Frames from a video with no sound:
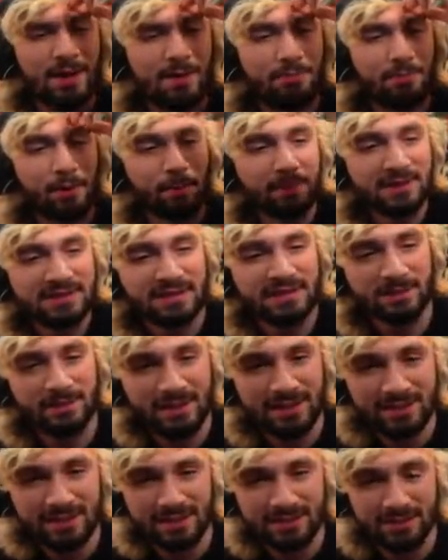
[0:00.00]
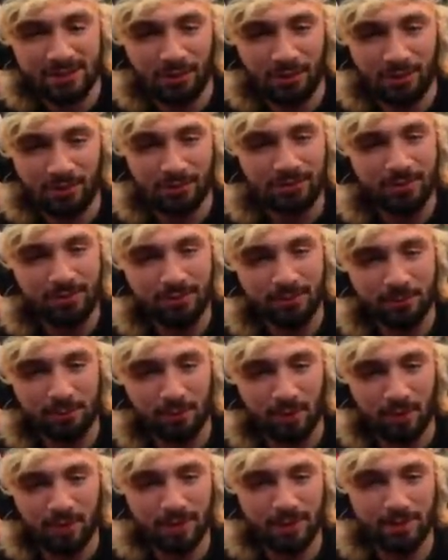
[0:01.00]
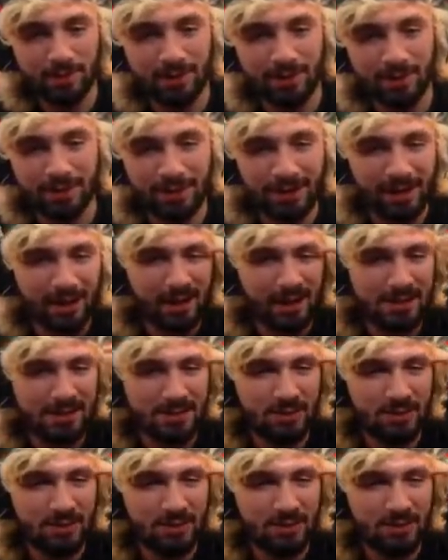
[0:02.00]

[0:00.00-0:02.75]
But Passimian's his own Pokemon. That's a